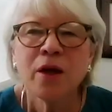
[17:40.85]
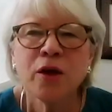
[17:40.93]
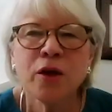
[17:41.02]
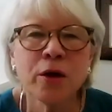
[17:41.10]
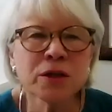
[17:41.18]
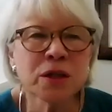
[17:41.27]

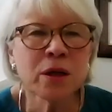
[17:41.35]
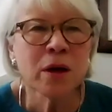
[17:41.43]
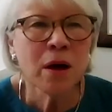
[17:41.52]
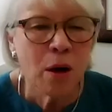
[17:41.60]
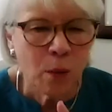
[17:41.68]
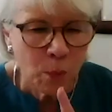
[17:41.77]
Years
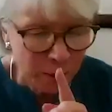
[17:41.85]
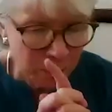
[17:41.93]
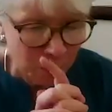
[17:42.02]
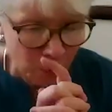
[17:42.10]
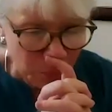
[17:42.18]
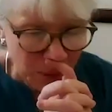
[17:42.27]
ago,
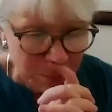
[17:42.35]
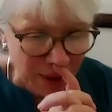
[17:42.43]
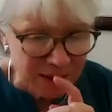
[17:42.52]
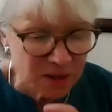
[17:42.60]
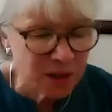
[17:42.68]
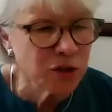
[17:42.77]
when, when
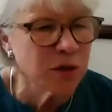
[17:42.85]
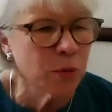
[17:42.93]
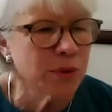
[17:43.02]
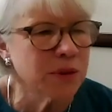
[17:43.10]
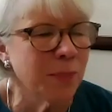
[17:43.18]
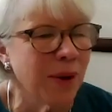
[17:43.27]
my
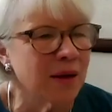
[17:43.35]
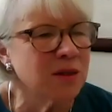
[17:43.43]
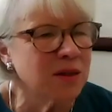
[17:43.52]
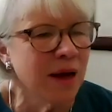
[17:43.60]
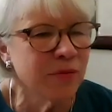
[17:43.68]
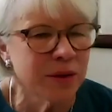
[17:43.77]
sister was
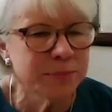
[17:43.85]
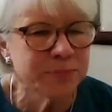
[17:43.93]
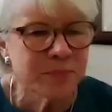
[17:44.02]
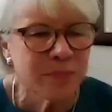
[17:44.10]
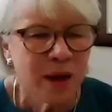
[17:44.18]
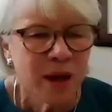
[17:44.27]
about seven,